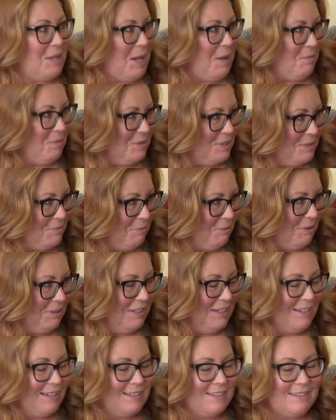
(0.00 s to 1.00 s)
that was
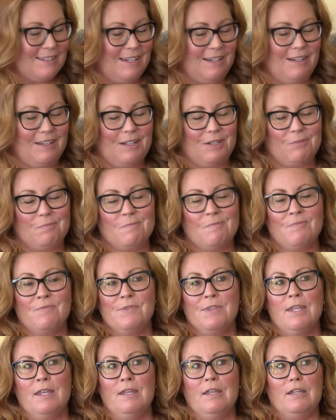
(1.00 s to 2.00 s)
really exciting
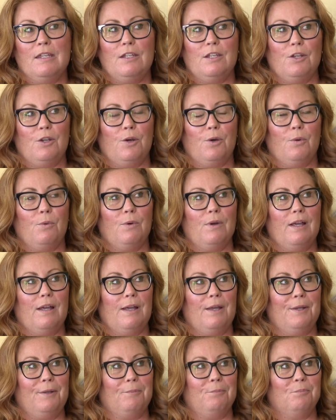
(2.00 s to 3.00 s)
you know
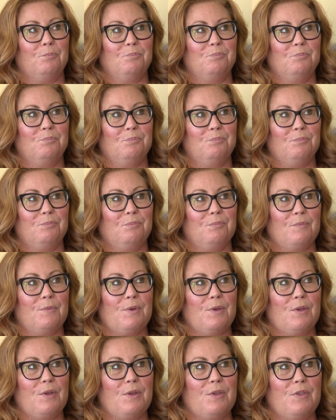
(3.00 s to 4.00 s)
um,
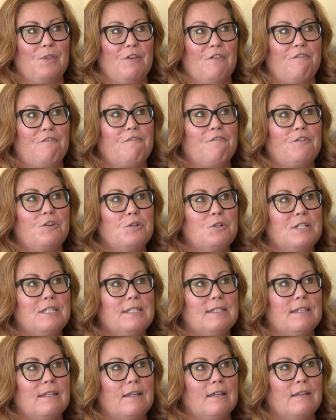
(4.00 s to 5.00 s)
the
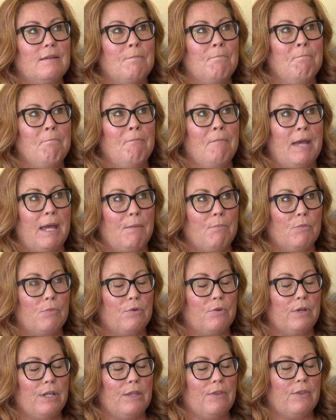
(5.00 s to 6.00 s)
first
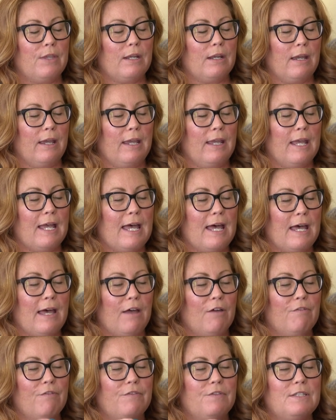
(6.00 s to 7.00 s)
memory that I
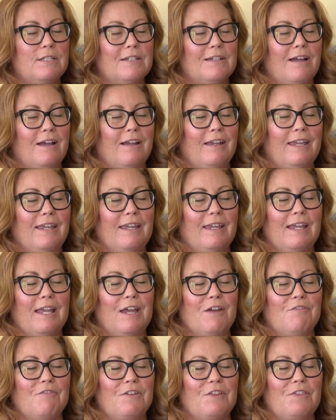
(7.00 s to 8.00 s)
have tying
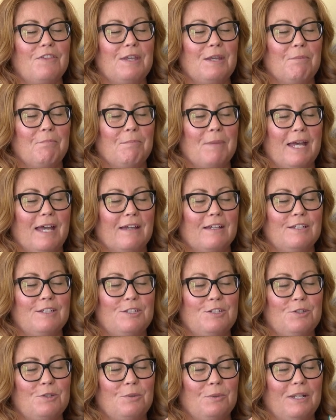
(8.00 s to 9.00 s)
everything back
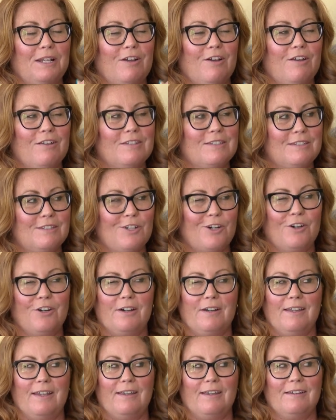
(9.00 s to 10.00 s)
to it all
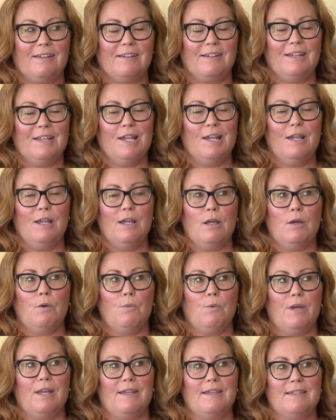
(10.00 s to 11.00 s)
starting mm-hmm.
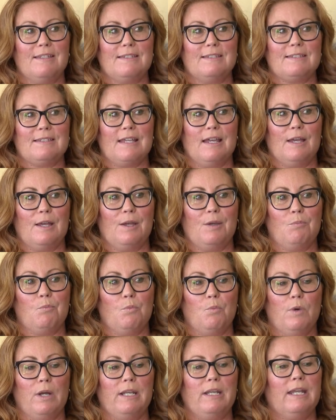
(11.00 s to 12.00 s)
was
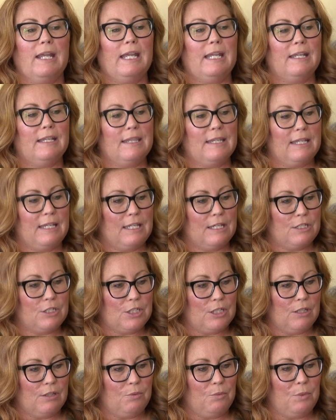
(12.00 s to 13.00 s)
um, one night in the
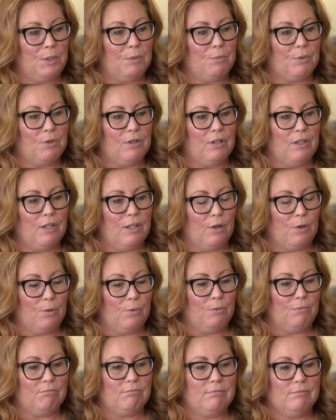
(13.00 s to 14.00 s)
kitchen, we were
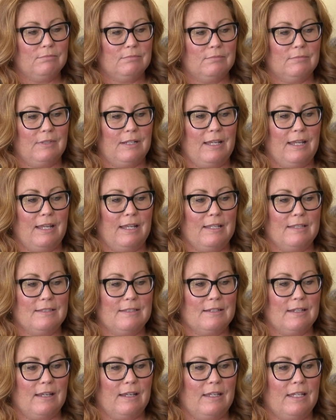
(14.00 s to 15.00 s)
alone,
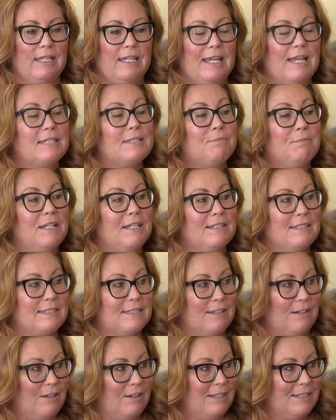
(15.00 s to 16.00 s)
and uh, he asked me to
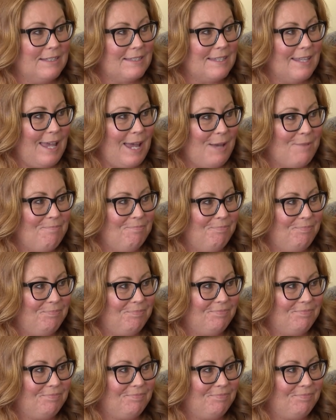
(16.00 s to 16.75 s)
sit on his lap